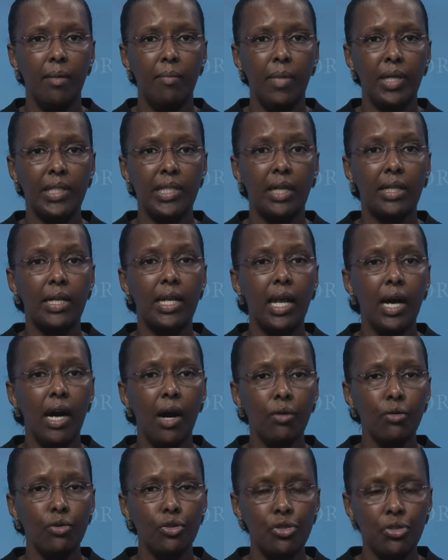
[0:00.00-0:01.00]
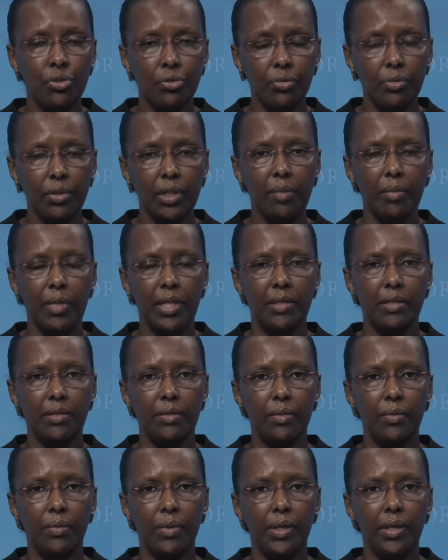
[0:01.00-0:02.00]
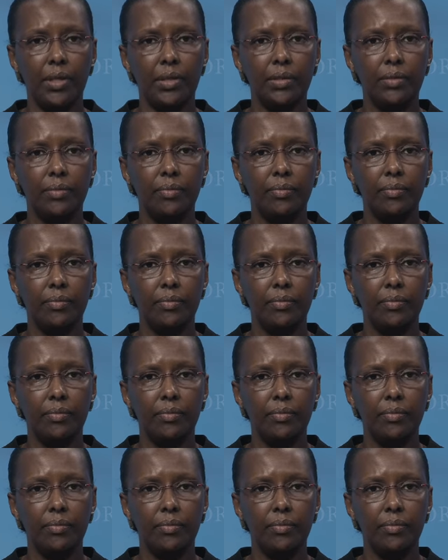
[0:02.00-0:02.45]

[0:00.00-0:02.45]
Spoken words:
but are now truly made in the world.